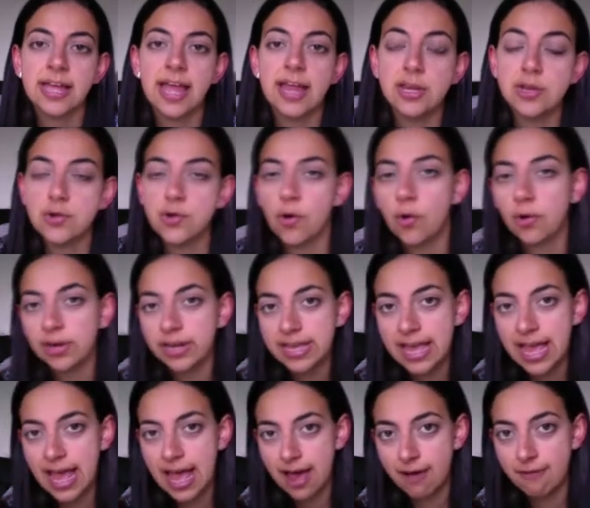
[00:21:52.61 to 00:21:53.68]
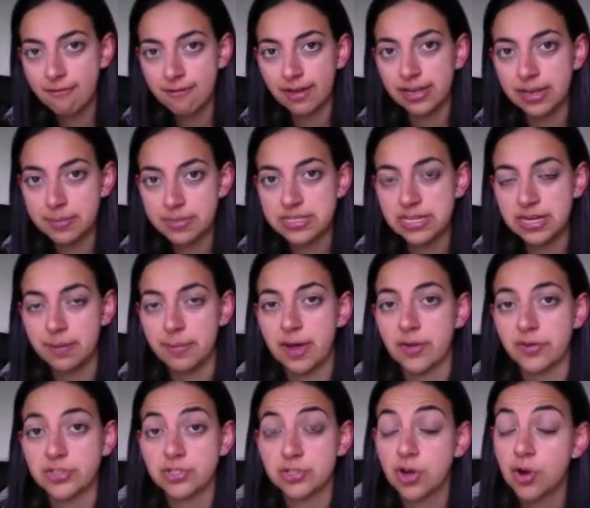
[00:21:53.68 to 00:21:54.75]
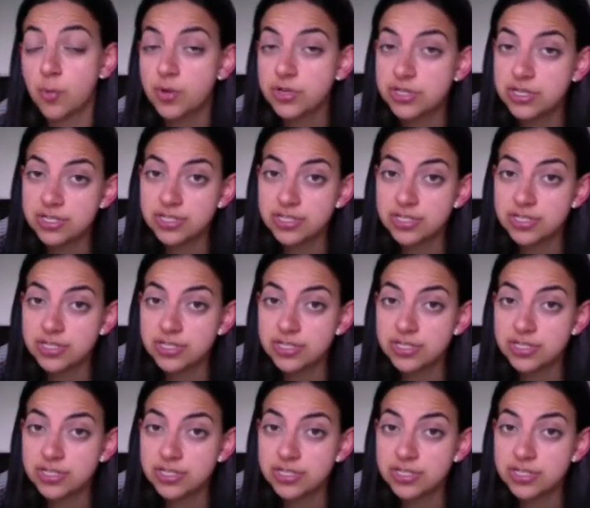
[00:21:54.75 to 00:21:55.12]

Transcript: and you only have a limited amount of stock,